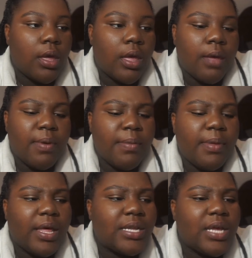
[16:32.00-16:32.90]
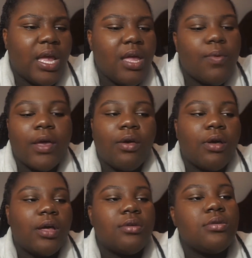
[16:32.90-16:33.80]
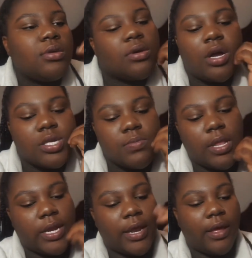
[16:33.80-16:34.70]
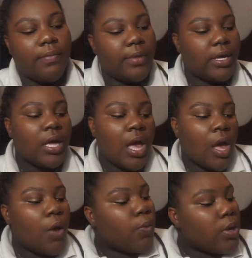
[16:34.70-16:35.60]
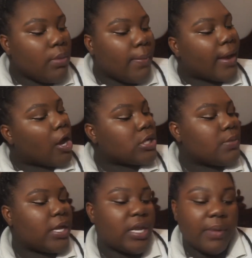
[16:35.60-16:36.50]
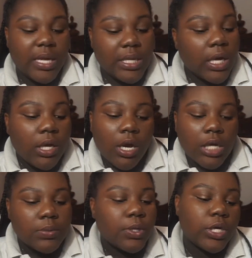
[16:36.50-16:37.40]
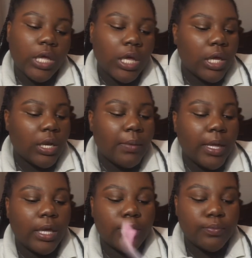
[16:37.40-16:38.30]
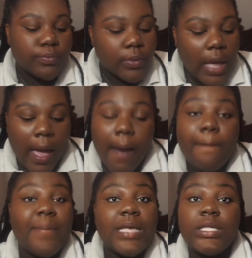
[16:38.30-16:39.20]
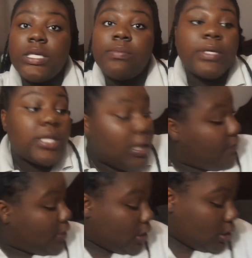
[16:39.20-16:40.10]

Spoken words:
And people be like, dang, why your car smell like that? I'm like, what do you mean my car smell like that? They're like, dang, your car smell good. I'm like, best to believe it.